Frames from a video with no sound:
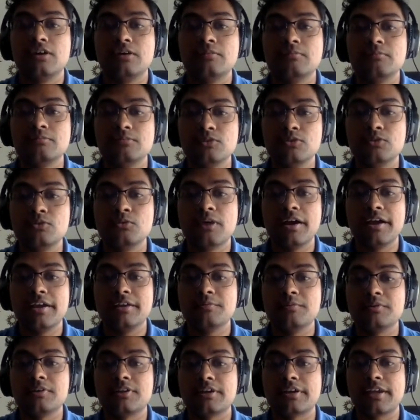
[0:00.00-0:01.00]
blue white
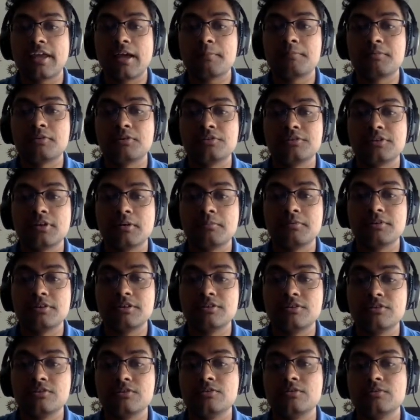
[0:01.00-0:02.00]
with a capital
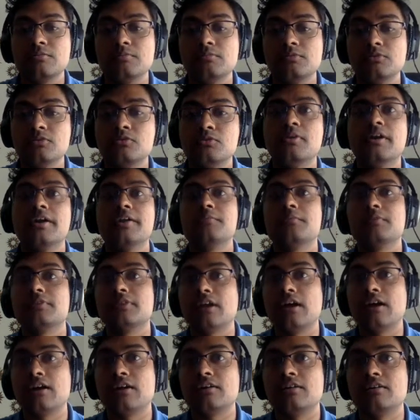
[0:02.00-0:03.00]
W, blue white
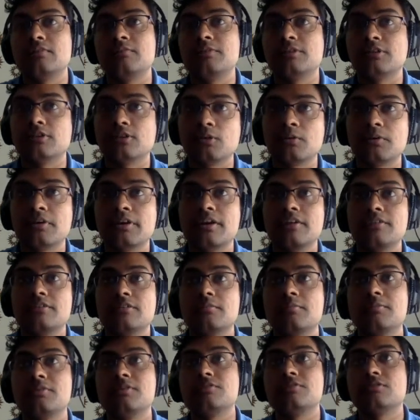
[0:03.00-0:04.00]
without it with a lowercase w.